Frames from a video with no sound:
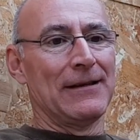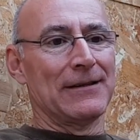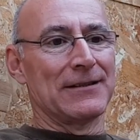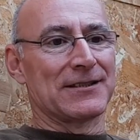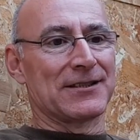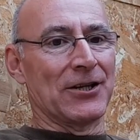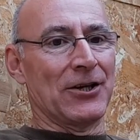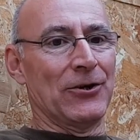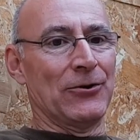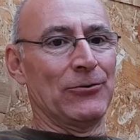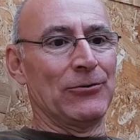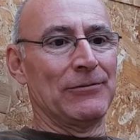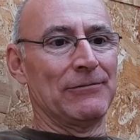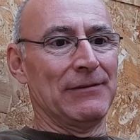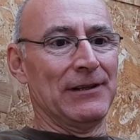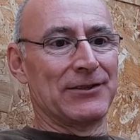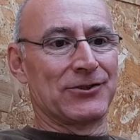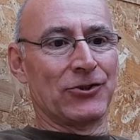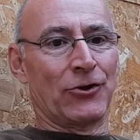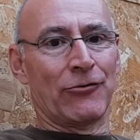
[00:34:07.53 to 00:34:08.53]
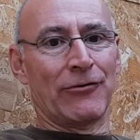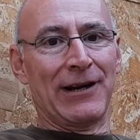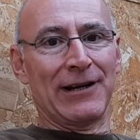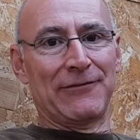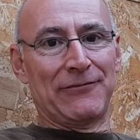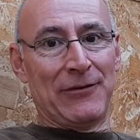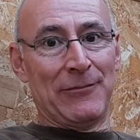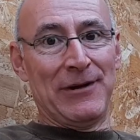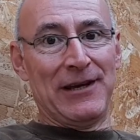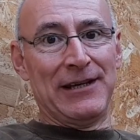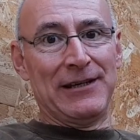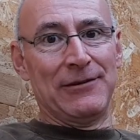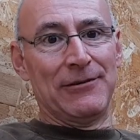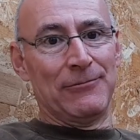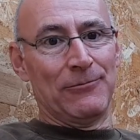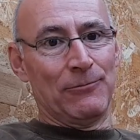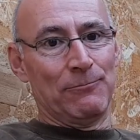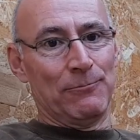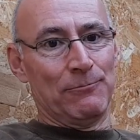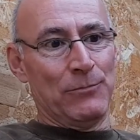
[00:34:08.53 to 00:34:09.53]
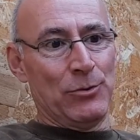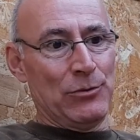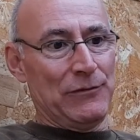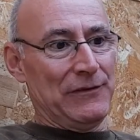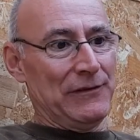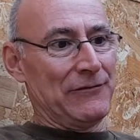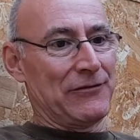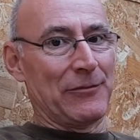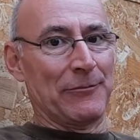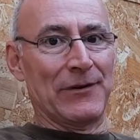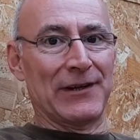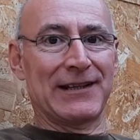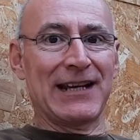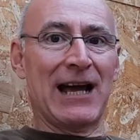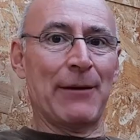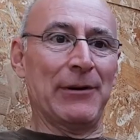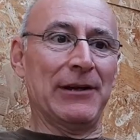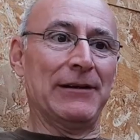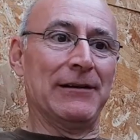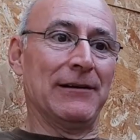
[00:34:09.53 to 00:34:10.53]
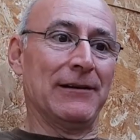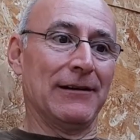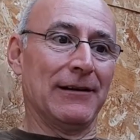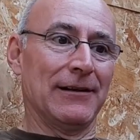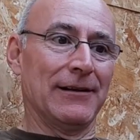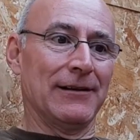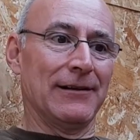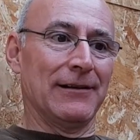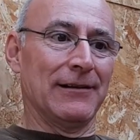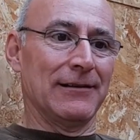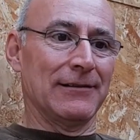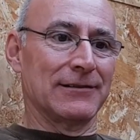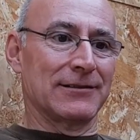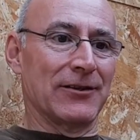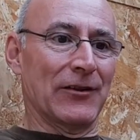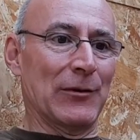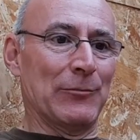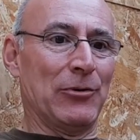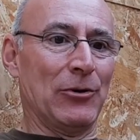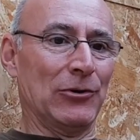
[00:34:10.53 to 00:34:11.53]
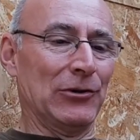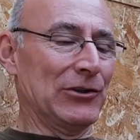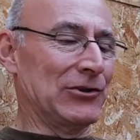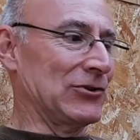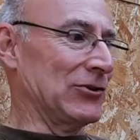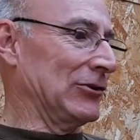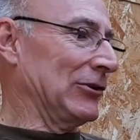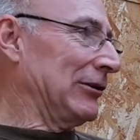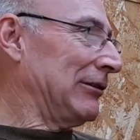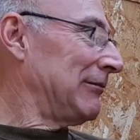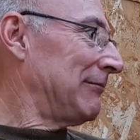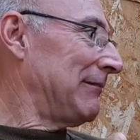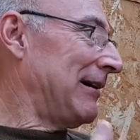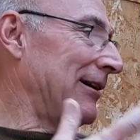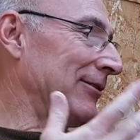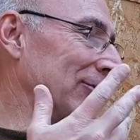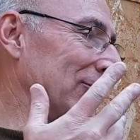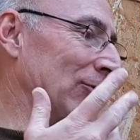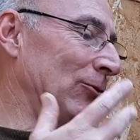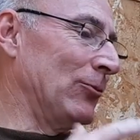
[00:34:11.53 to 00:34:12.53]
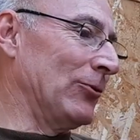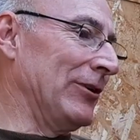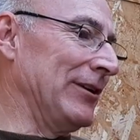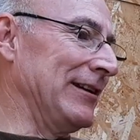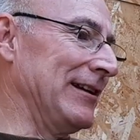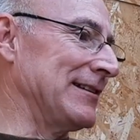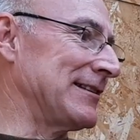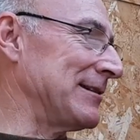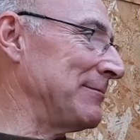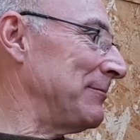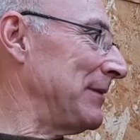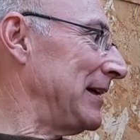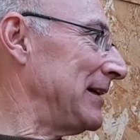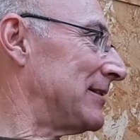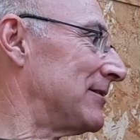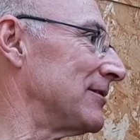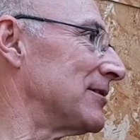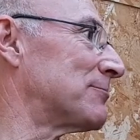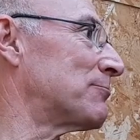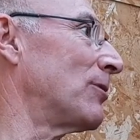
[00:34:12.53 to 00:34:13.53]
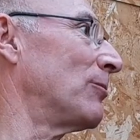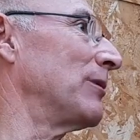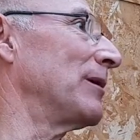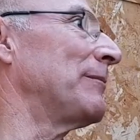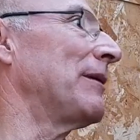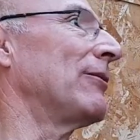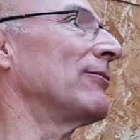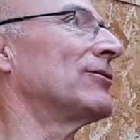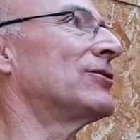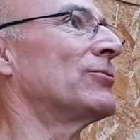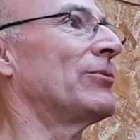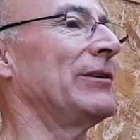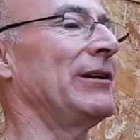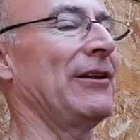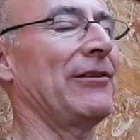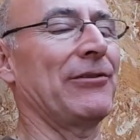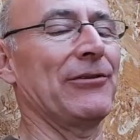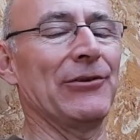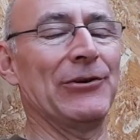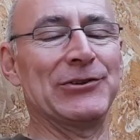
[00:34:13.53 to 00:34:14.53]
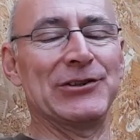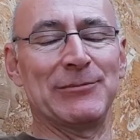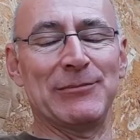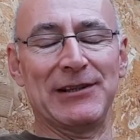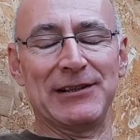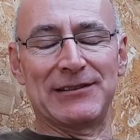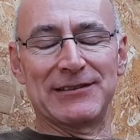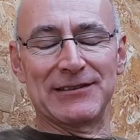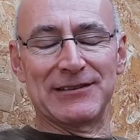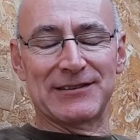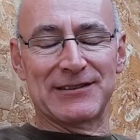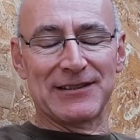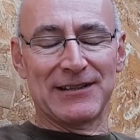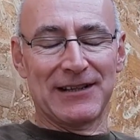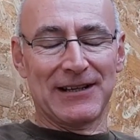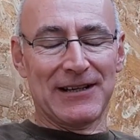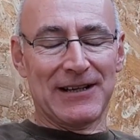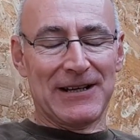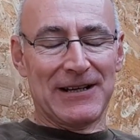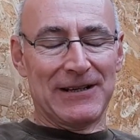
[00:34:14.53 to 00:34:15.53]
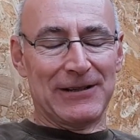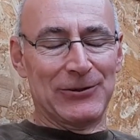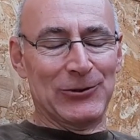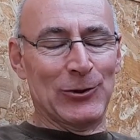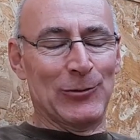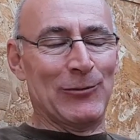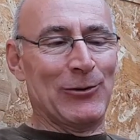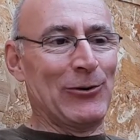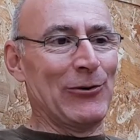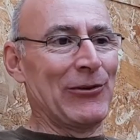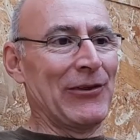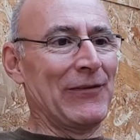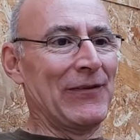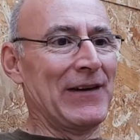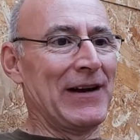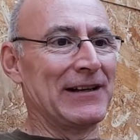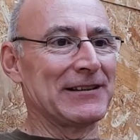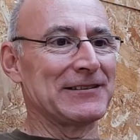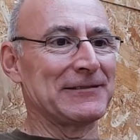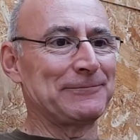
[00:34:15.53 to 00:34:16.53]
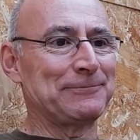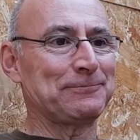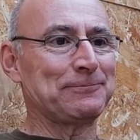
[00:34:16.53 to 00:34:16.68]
So it's all right for me moving from the cabin to the polytunnel. I don't know where it is in metres, probably about 20-30 metres, no more than that.